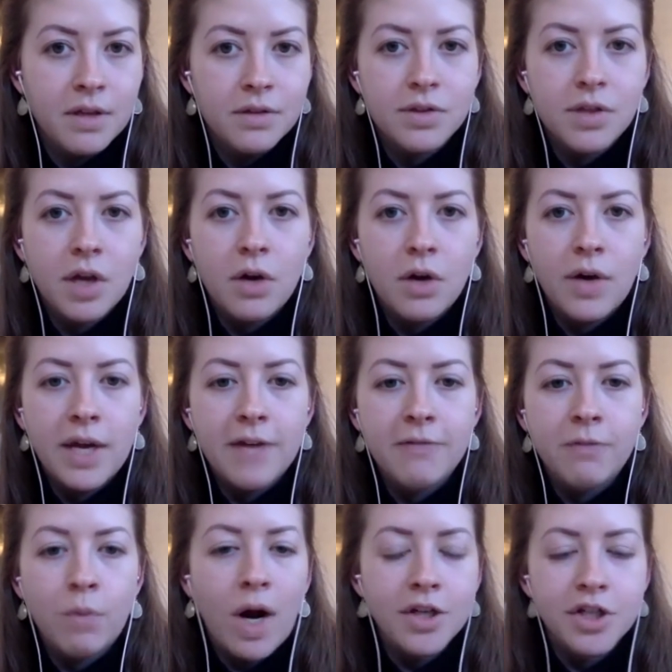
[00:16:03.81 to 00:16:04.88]
So if
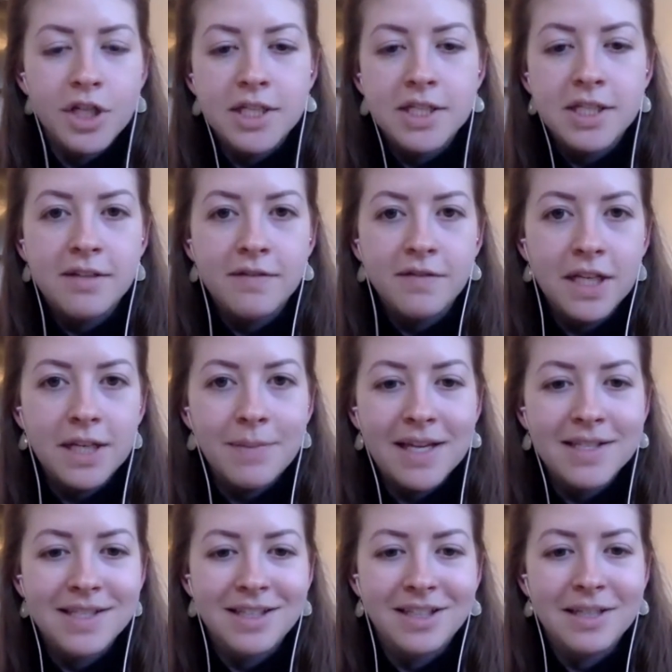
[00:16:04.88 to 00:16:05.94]
watching TV
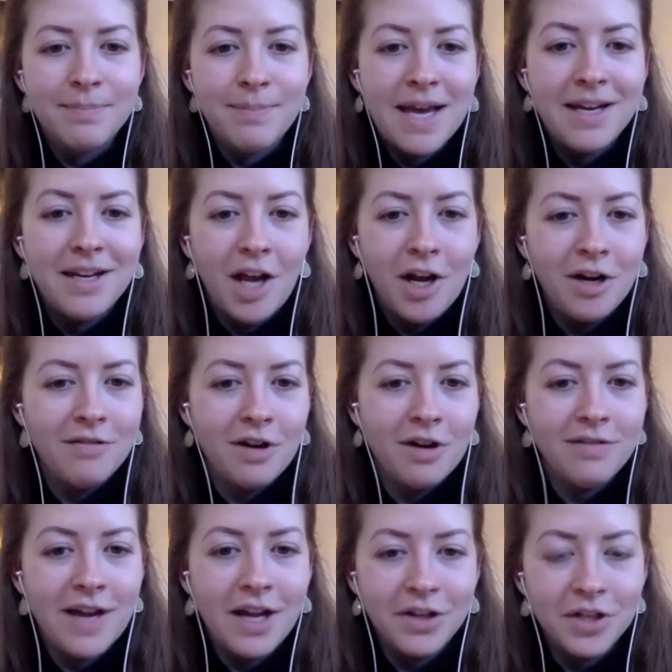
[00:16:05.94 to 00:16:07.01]
basically met none of
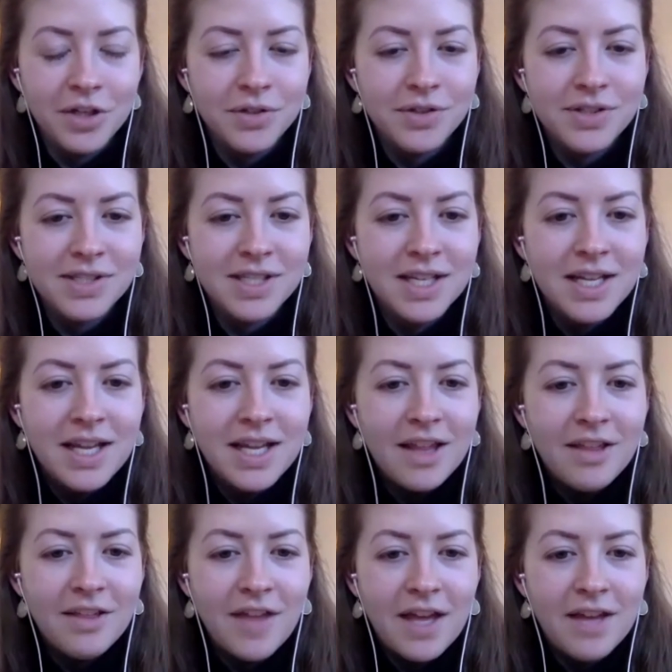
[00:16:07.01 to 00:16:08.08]
our values,
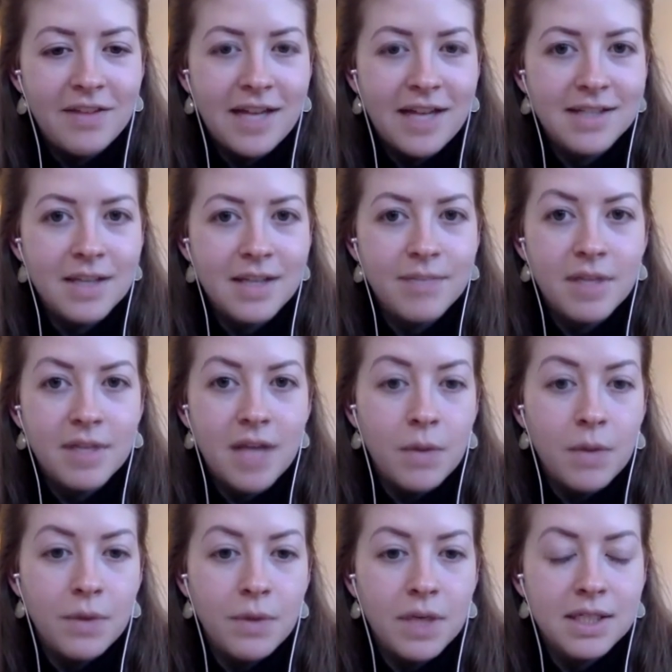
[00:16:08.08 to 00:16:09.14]
then that's something that
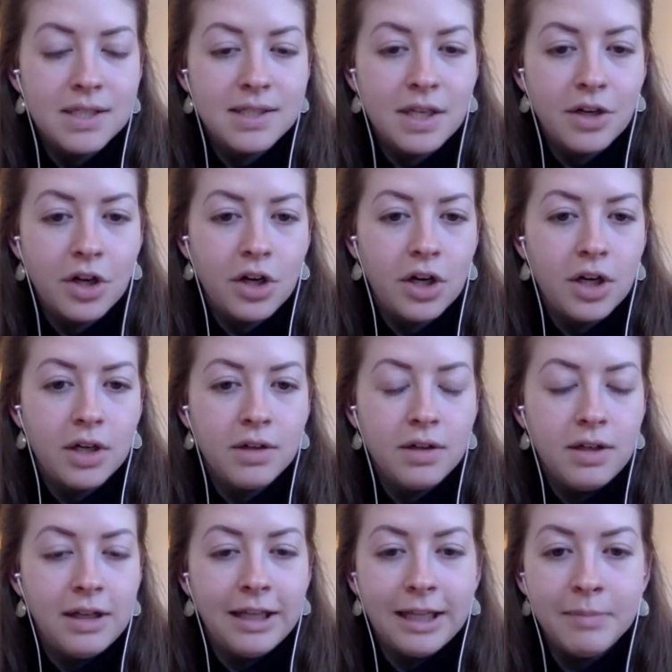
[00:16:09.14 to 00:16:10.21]
we would consider
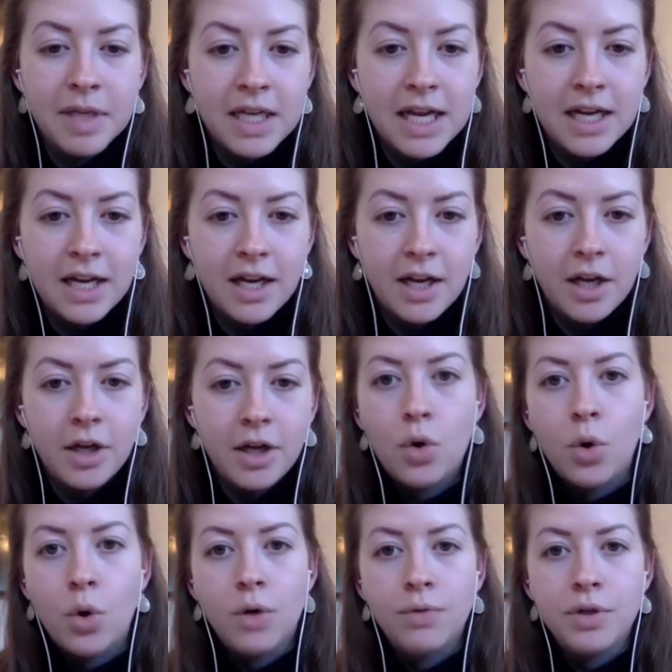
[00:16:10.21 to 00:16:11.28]
eliminating
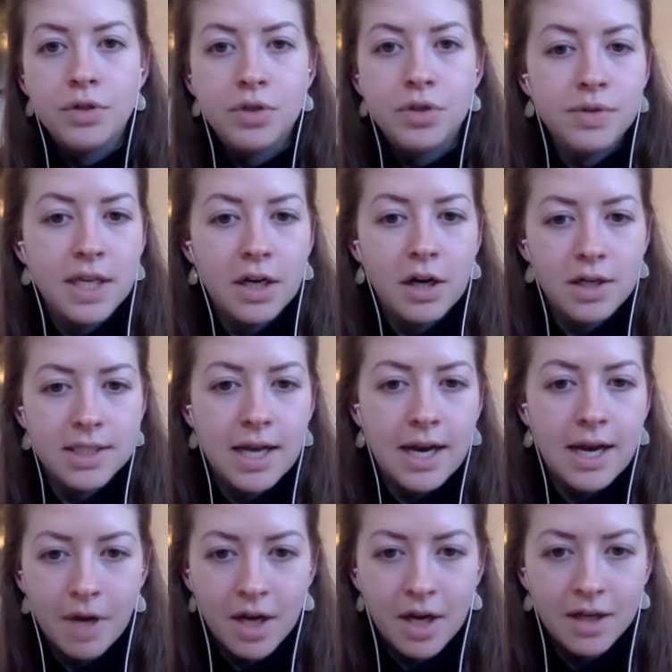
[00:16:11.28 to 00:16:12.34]
or reducing our
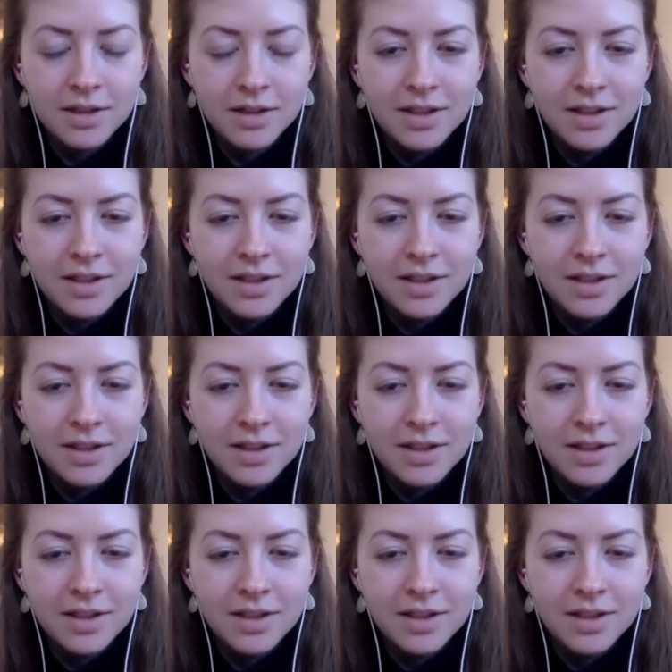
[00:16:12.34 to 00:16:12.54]
time on.